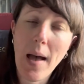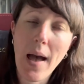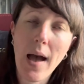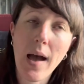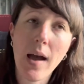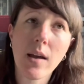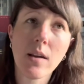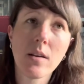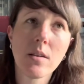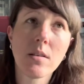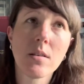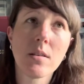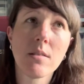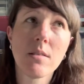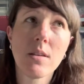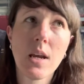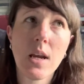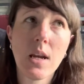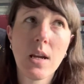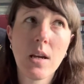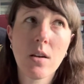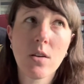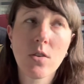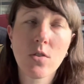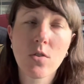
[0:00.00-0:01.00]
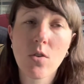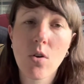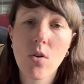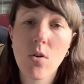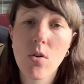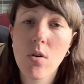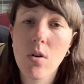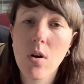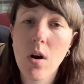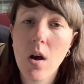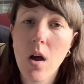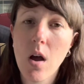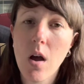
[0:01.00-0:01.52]
And Tinna's
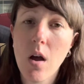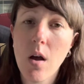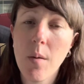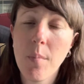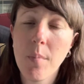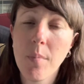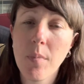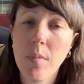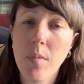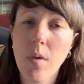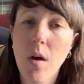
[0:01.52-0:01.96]
got um,